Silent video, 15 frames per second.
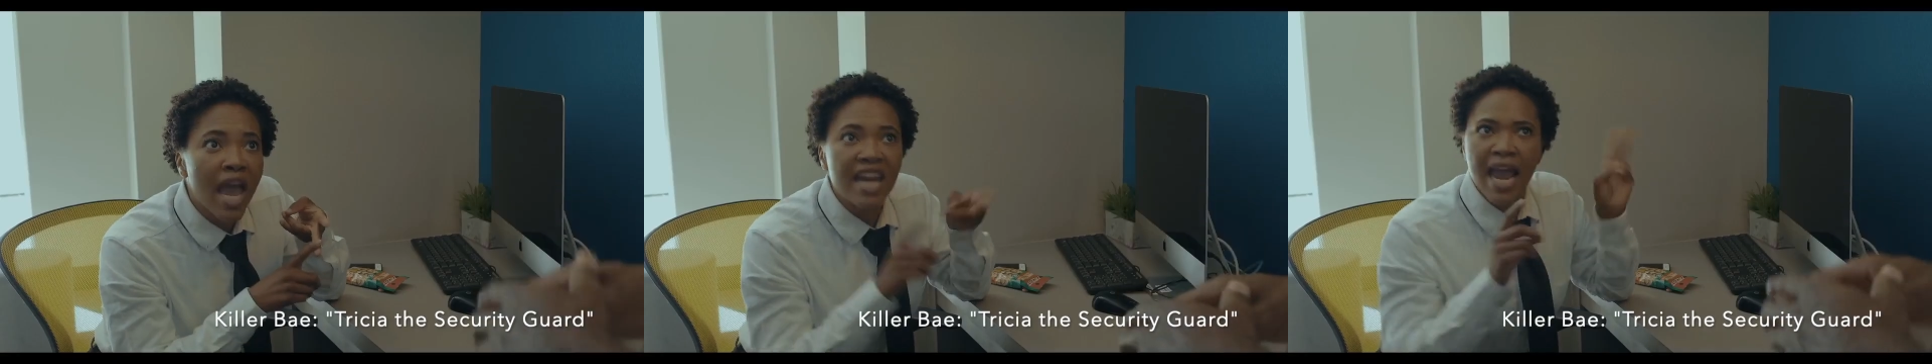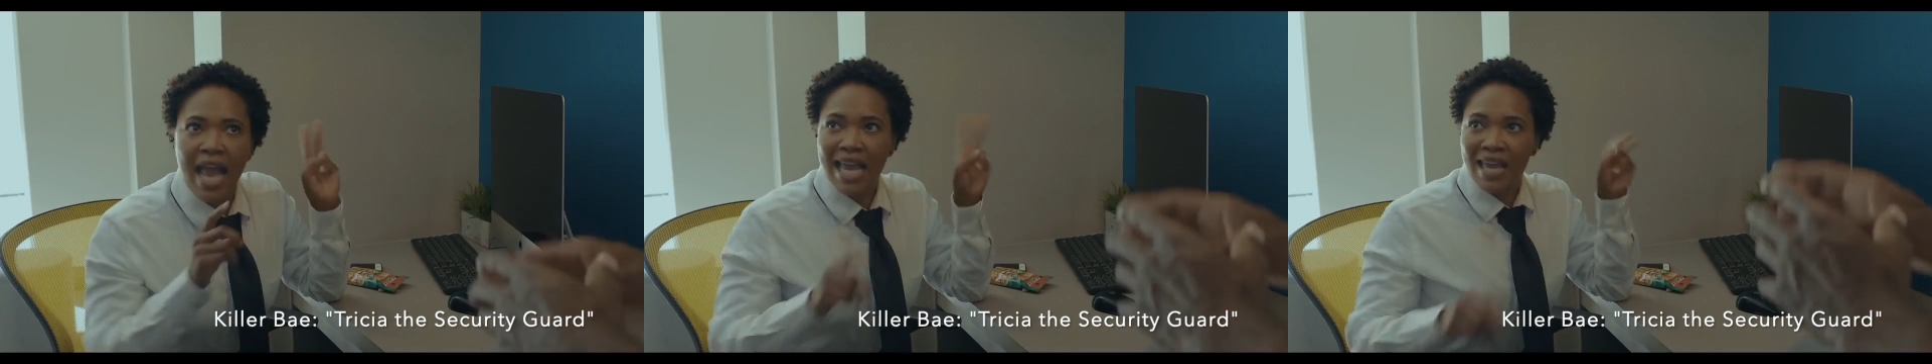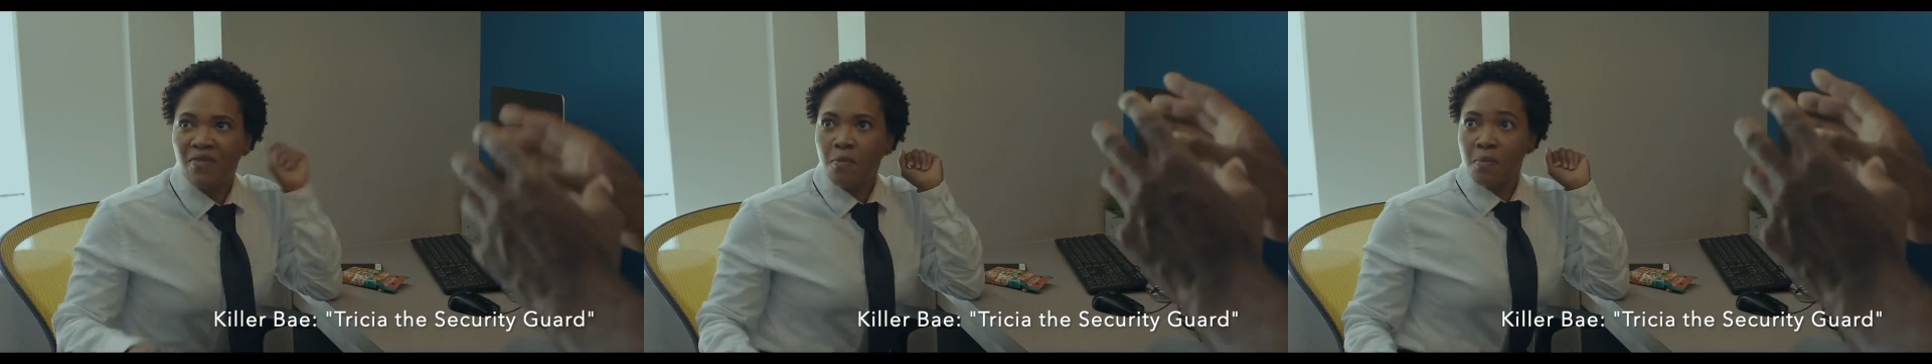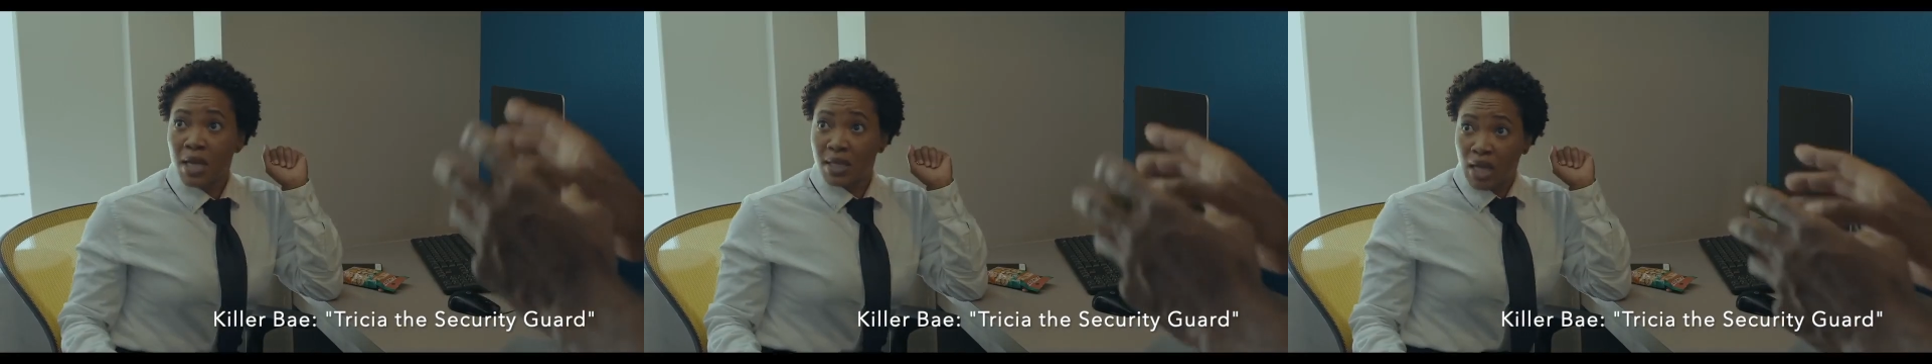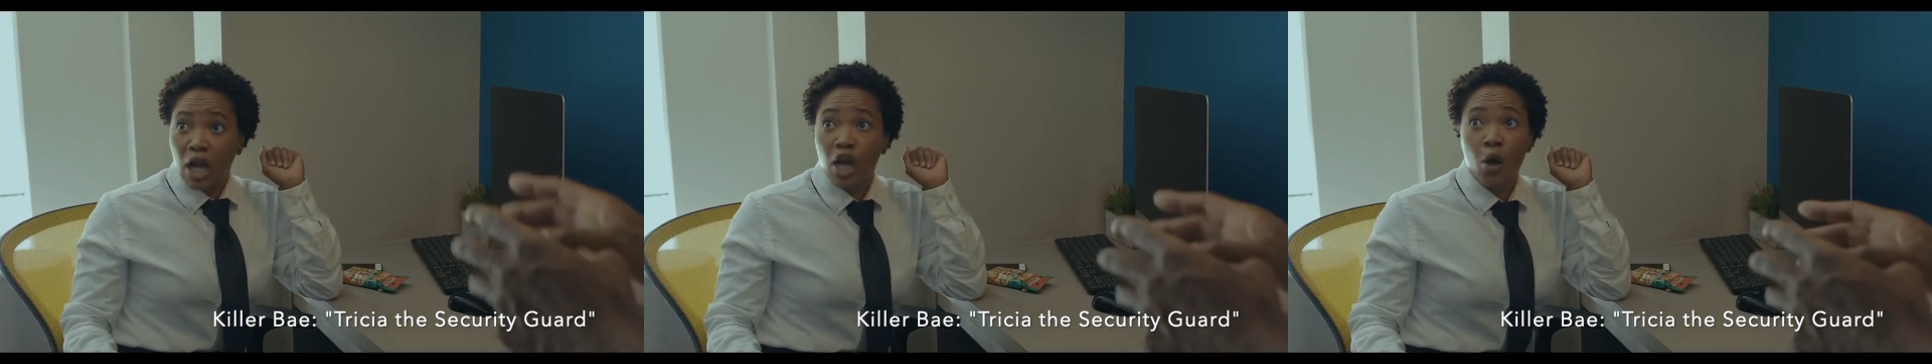and that even
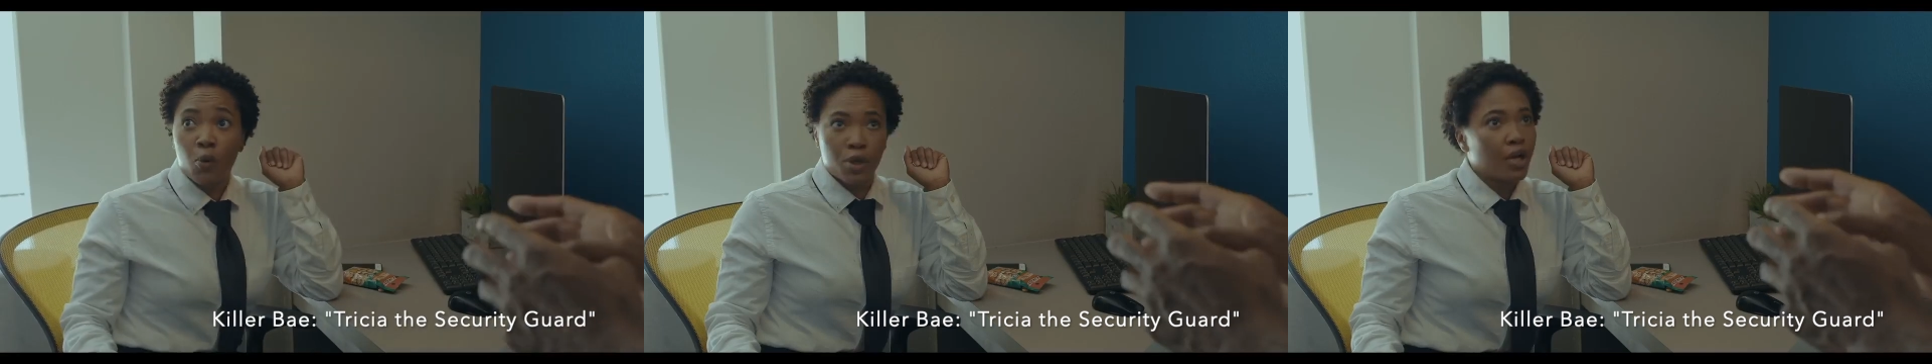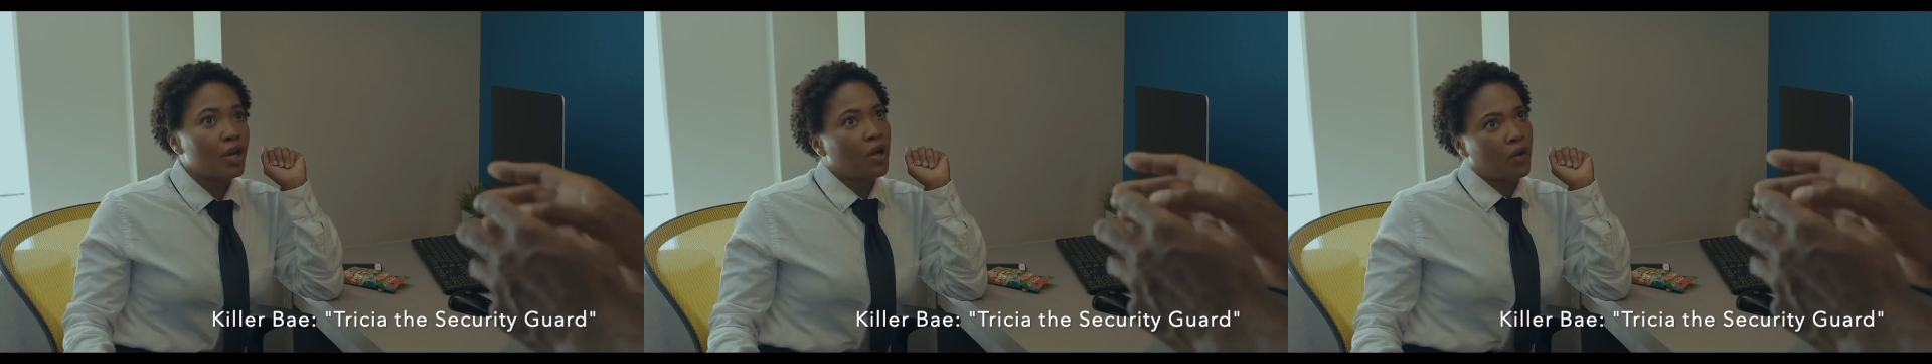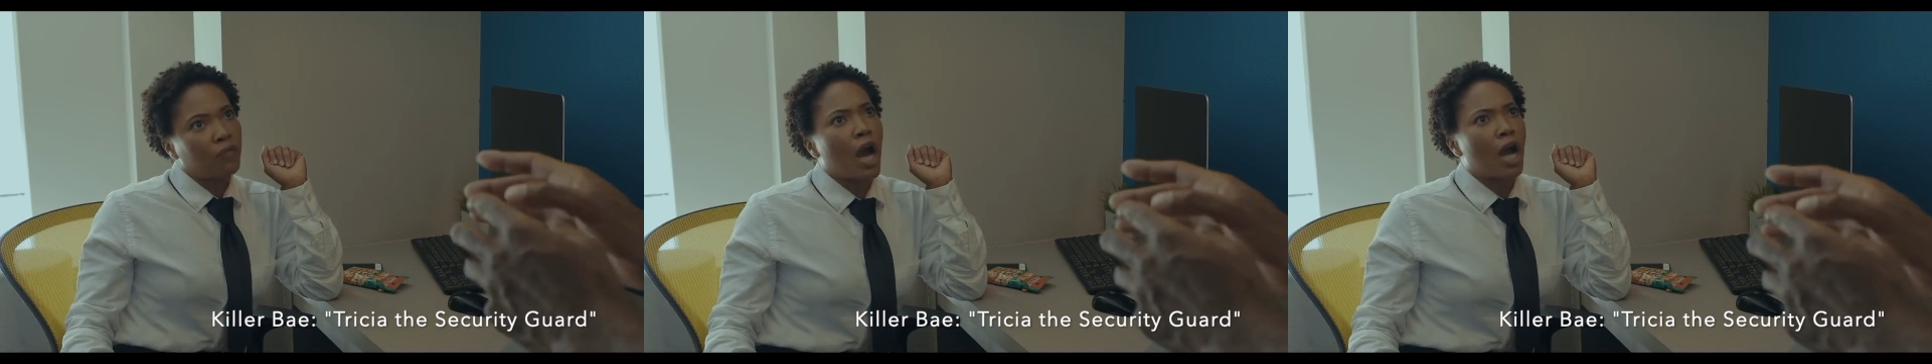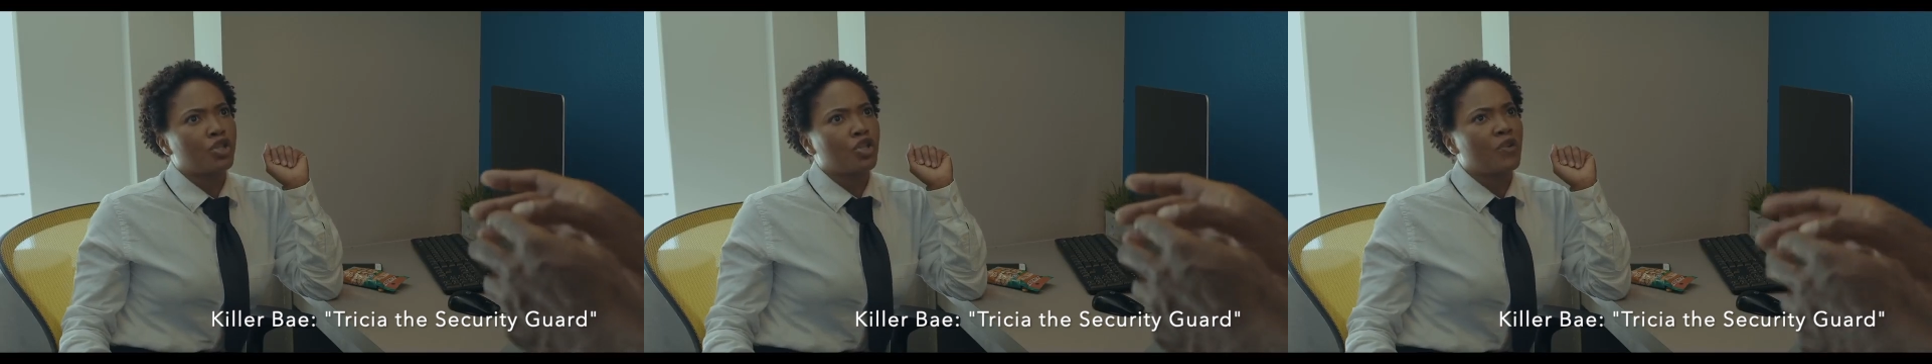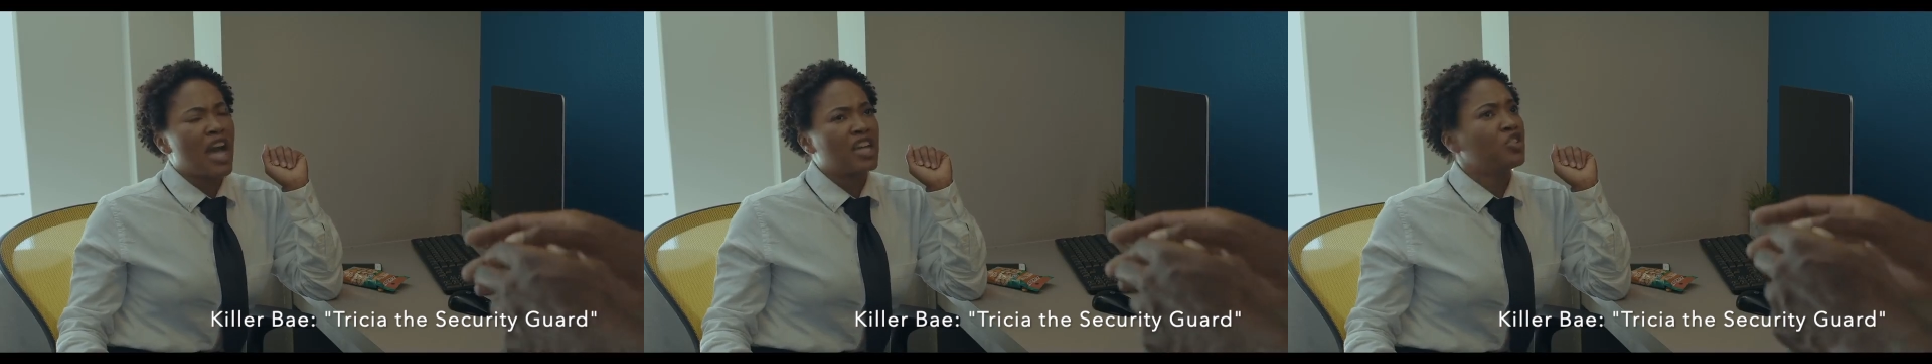means I go in the
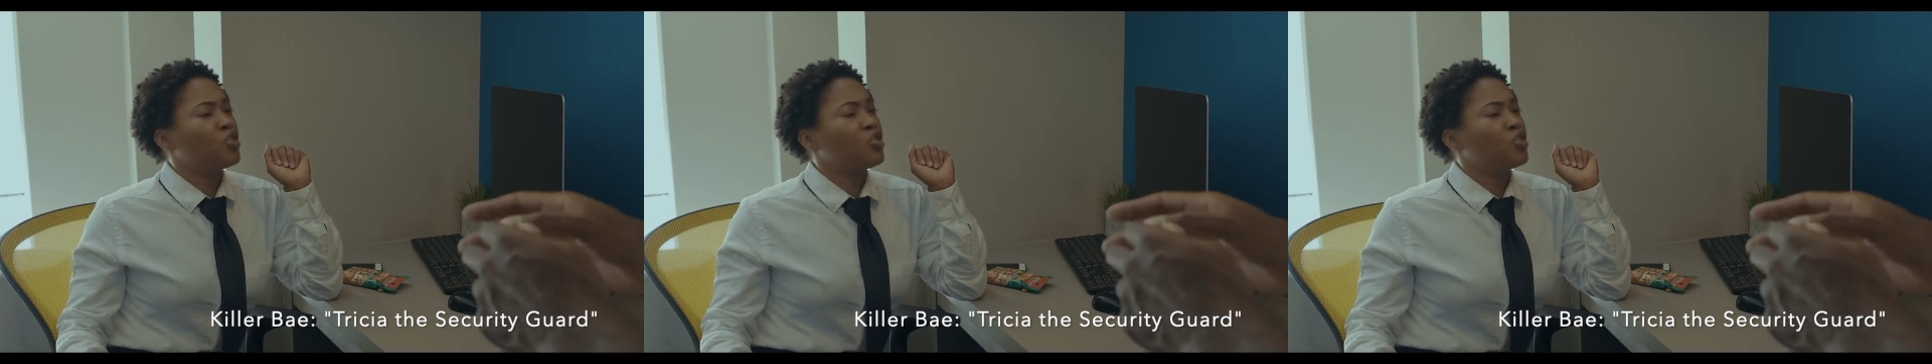garage, okay?